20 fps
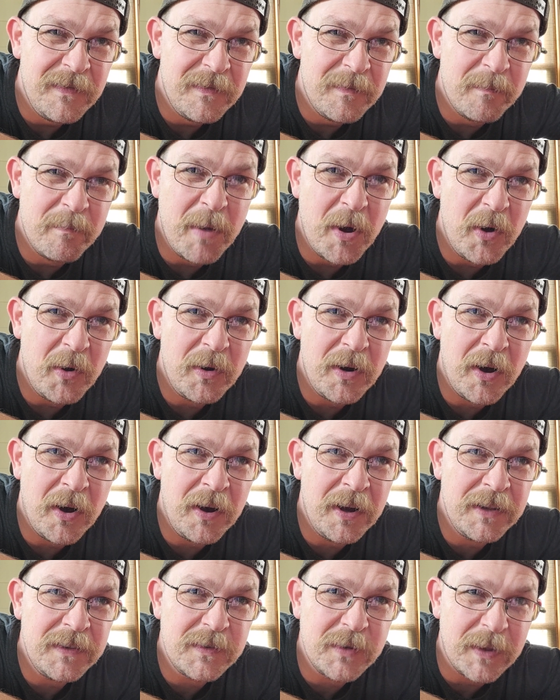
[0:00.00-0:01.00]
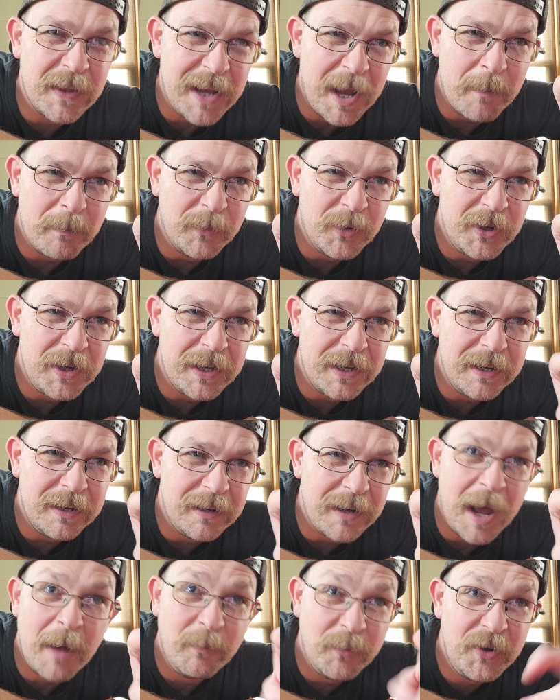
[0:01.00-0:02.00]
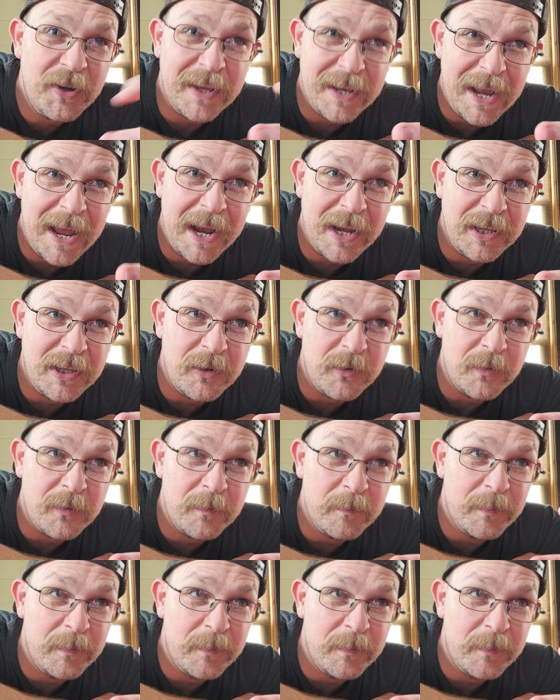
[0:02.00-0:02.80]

mode on, so like I'm looking at you,